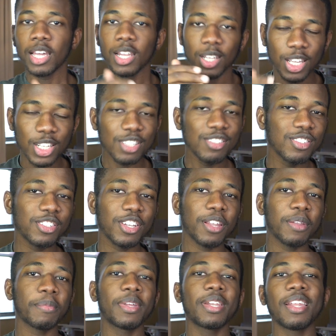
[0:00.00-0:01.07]
Ladies and
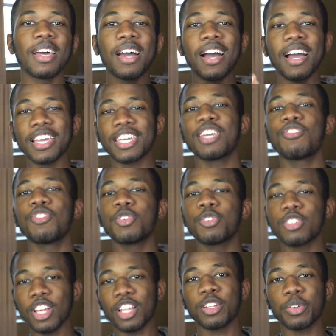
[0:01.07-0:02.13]
gentlemen, I give you
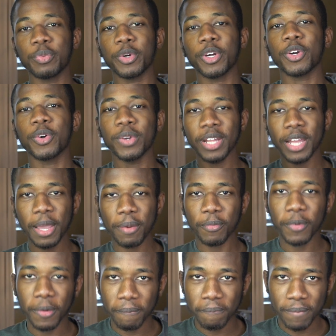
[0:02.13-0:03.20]
solid work on
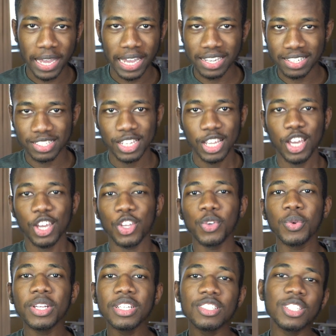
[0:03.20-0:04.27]
M1 Max.
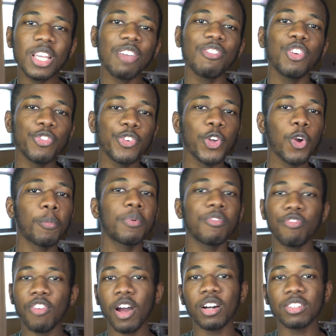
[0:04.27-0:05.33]
You can save and reopen
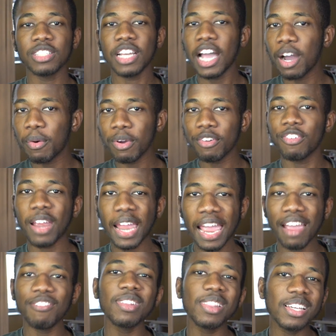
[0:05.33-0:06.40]
files, however,
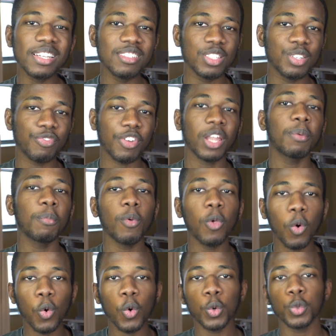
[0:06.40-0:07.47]
everything is
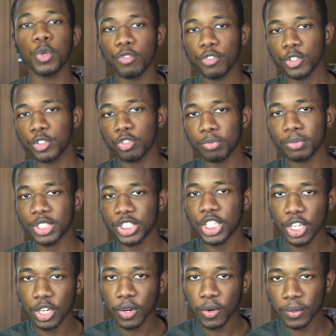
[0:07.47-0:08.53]
available on your virtual
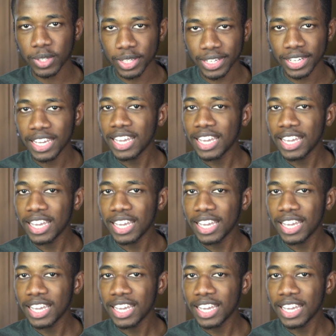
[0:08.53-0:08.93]
machine only.